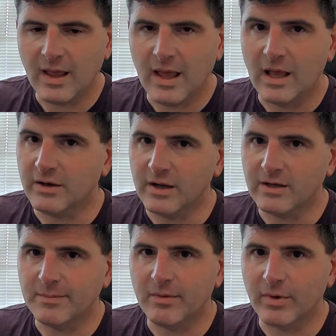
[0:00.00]
and you need
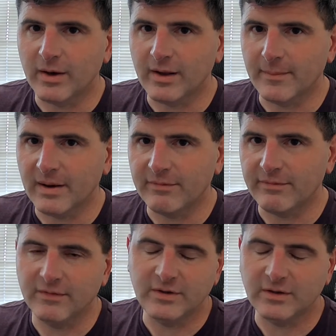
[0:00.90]
to be running about
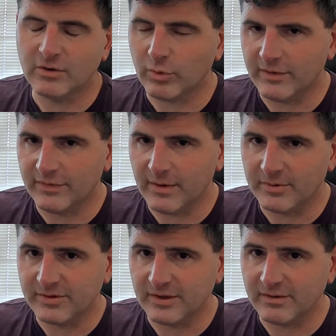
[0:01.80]
15 to
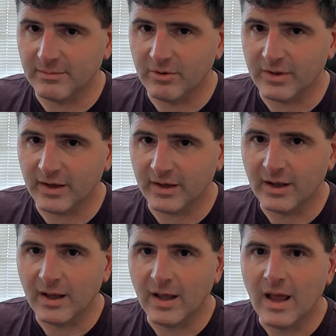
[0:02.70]
25% smoothing,
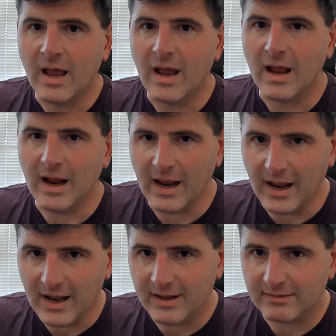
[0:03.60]

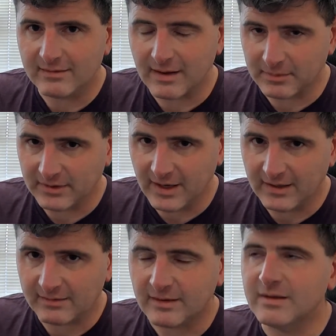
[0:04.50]
and
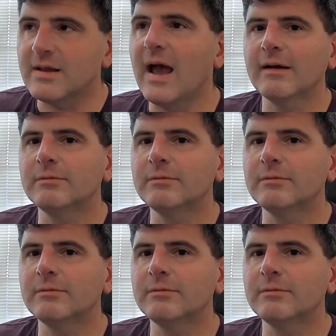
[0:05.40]
simultaneously you have to